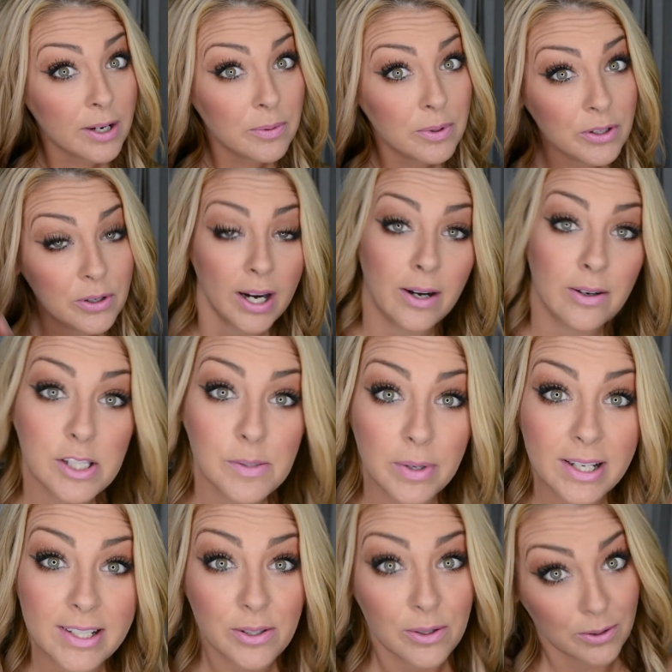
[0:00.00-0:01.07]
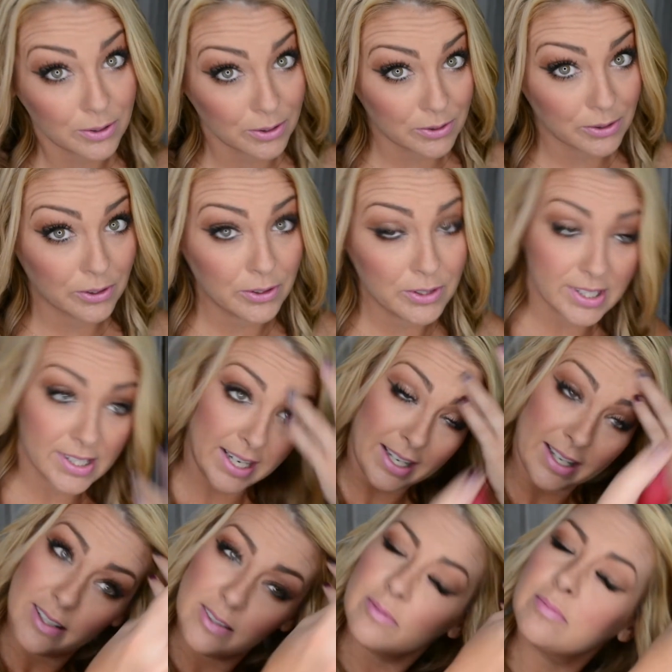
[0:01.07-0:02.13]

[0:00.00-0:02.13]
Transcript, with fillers: with your hairspray so that those curls stay in.